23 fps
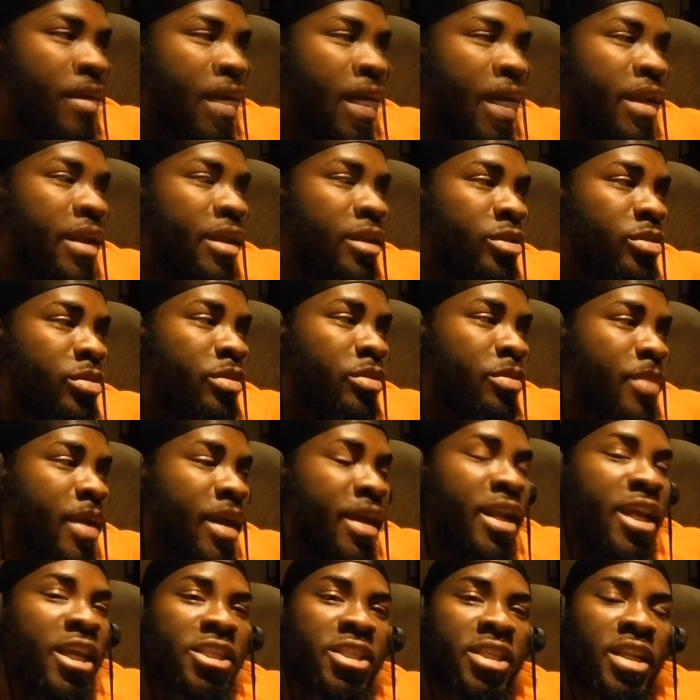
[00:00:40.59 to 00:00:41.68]
Heading to my
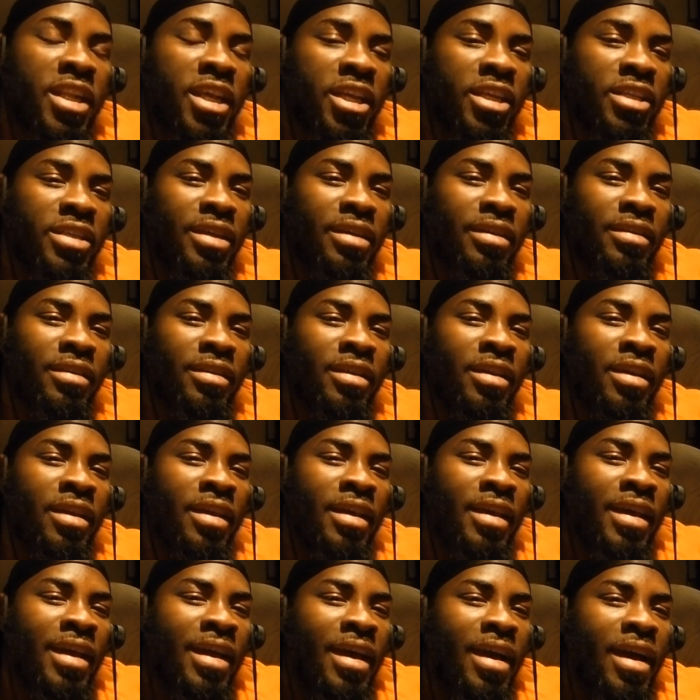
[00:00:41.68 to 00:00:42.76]
destination,
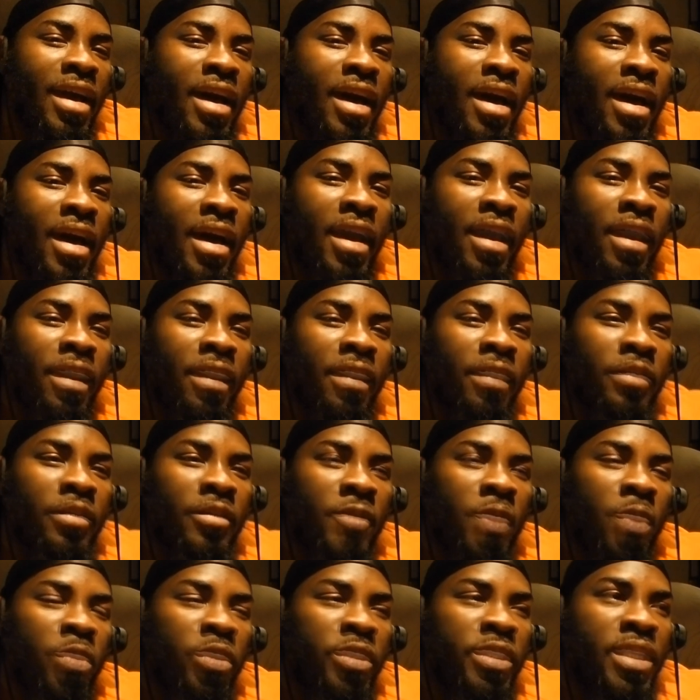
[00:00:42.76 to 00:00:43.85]
I
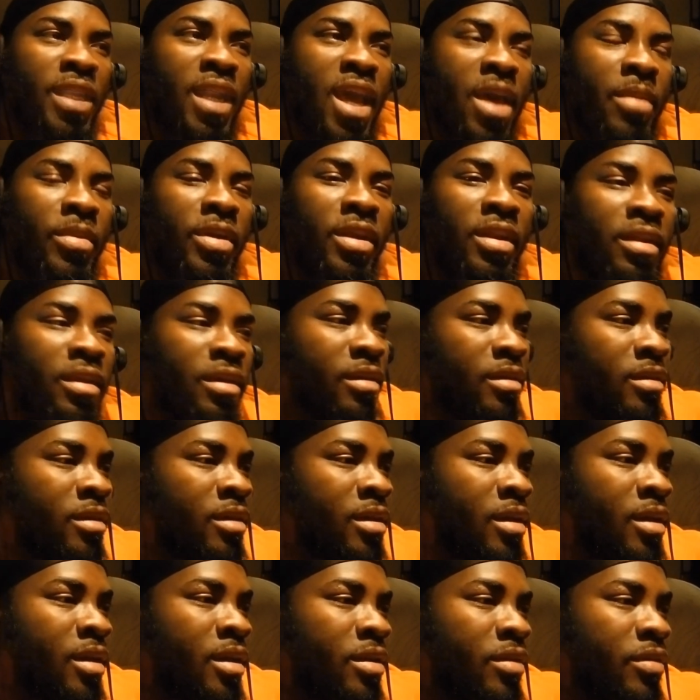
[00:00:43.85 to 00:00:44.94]
was climbing
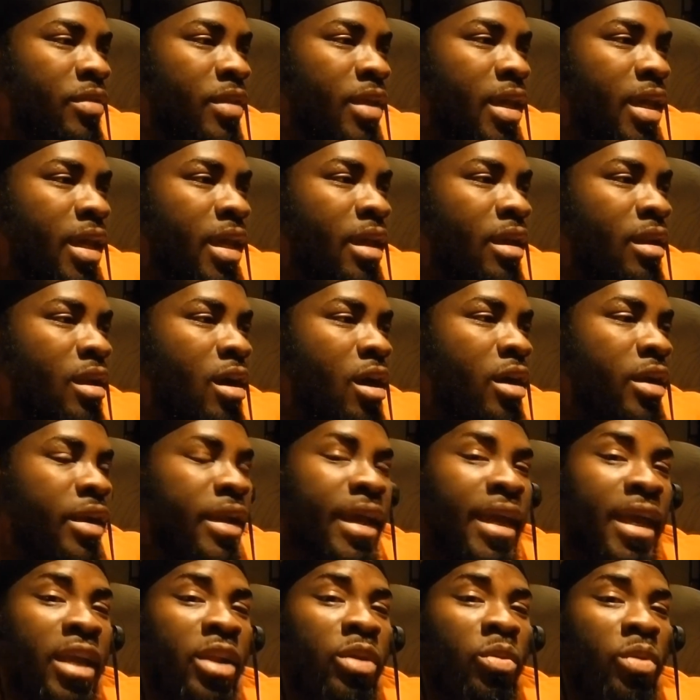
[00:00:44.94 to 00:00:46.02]
the hill on the
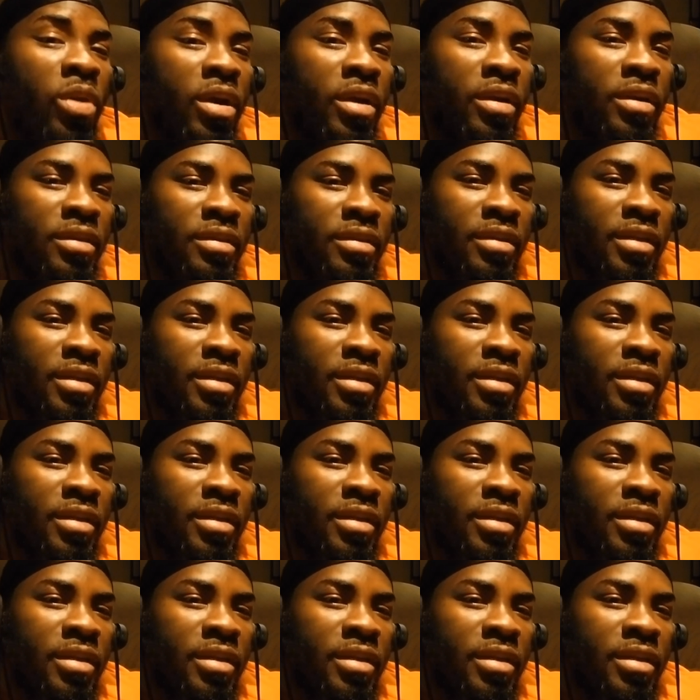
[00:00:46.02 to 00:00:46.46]
eighty-one.